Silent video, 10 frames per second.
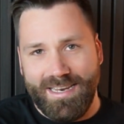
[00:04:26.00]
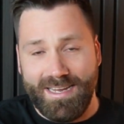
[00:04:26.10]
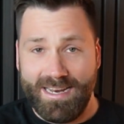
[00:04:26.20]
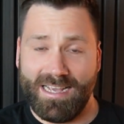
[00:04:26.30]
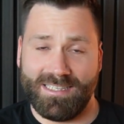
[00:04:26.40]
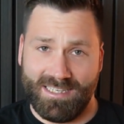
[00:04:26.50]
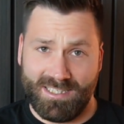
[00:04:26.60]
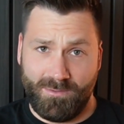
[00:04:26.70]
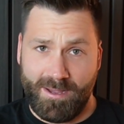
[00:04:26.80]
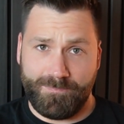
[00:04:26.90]
need
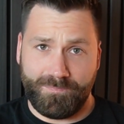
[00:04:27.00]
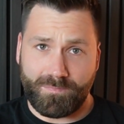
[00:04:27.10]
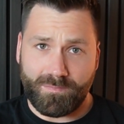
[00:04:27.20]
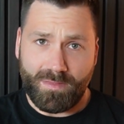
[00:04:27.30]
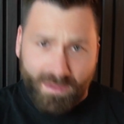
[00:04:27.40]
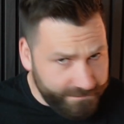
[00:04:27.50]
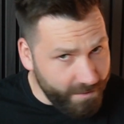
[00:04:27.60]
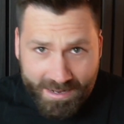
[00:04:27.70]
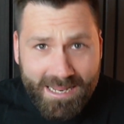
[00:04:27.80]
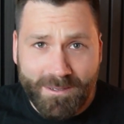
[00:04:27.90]
access to it.
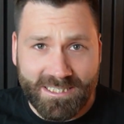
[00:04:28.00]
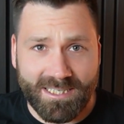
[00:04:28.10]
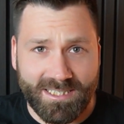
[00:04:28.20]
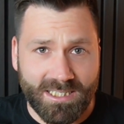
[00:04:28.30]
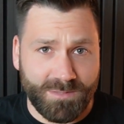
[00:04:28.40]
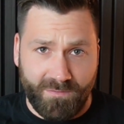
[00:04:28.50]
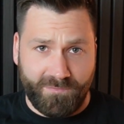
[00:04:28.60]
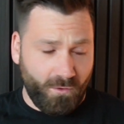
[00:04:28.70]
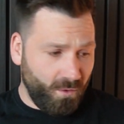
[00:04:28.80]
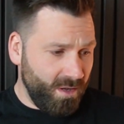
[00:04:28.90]
For many businesses,
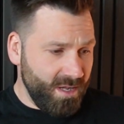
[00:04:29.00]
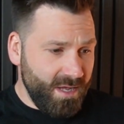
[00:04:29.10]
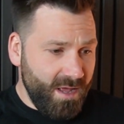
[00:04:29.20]
before